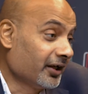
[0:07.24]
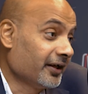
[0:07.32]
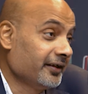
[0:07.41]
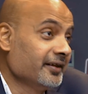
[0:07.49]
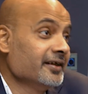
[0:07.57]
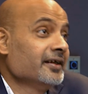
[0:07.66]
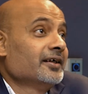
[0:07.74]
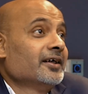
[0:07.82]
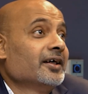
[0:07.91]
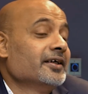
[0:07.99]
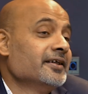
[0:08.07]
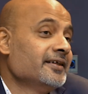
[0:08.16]
I think
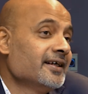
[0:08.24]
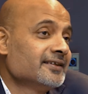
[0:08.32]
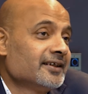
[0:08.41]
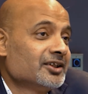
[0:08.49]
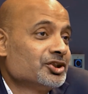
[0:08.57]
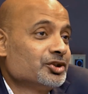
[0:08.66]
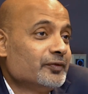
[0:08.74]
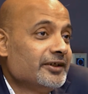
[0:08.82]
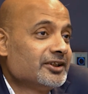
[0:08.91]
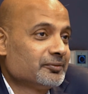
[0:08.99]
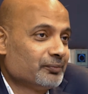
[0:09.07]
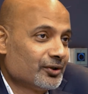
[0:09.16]
India is at the
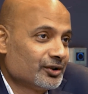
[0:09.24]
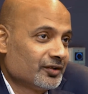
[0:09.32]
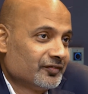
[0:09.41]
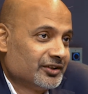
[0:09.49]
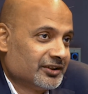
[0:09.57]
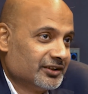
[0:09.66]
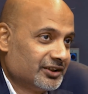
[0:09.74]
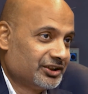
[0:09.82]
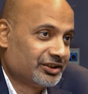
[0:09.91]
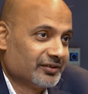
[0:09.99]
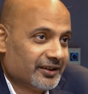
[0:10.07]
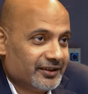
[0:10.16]
sweet spot of this energy
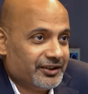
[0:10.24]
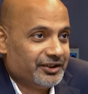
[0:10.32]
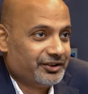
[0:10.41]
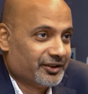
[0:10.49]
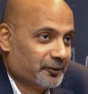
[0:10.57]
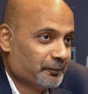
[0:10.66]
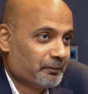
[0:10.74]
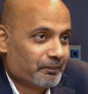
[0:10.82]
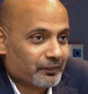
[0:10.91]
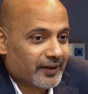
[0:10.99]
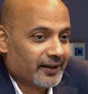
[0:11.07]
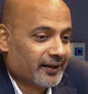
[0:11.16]
transition.
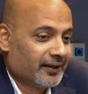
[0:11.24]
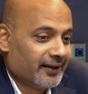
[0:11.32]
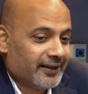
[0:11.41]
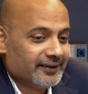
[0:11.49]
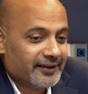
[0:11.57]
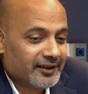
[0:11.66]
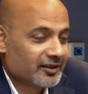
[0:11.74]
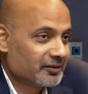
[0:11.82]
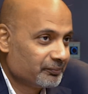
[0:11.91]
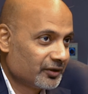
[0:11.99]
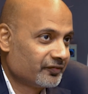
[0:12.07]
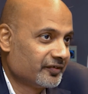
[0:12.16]
And there are a
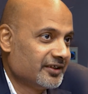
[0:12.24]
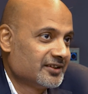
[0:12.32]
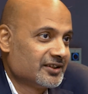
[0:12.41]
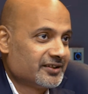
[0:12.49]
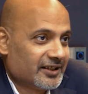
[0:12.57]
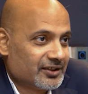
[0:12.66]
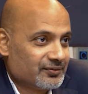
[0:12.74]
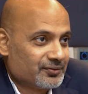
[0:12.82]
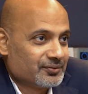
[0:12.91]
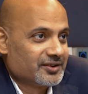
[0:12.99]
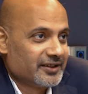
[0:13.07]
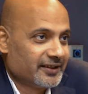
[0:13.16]
couple of reasons
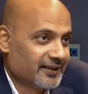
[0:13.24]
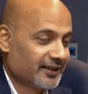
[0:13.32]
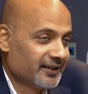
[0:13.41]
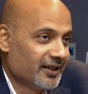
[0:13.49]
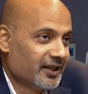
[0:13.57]
to say that.